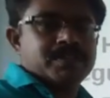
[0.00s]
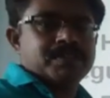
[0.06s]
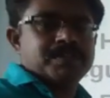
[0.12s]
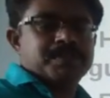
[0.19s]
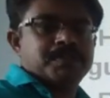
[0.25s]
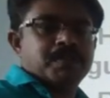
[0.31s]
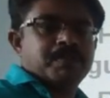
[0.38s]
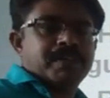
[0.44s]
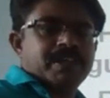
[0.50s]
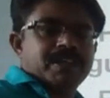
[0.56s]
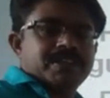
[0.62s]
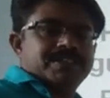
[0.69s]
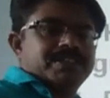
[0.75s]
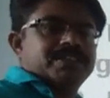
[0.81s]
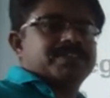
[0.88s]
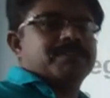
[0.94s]
So we
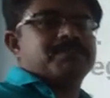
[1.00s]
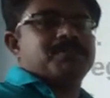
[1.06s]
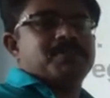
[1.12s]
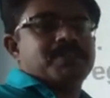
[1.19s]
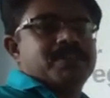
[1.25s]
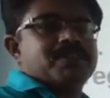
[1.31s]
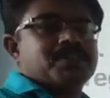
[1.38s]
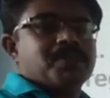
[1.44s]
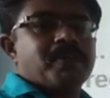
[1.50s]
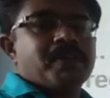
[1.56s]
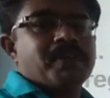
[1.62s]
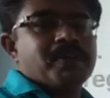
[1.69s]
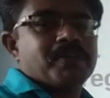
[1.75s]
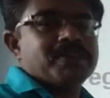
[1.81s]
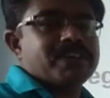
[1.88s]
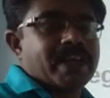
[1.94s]
can see some students
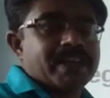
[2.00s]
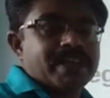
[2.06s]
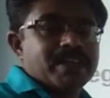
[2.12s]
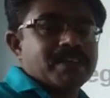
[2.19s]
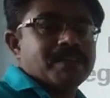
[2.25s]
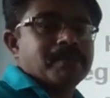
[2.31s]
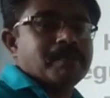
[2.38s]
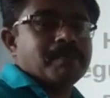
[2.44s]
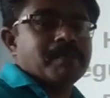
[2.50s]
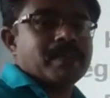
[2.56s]
going on chatting.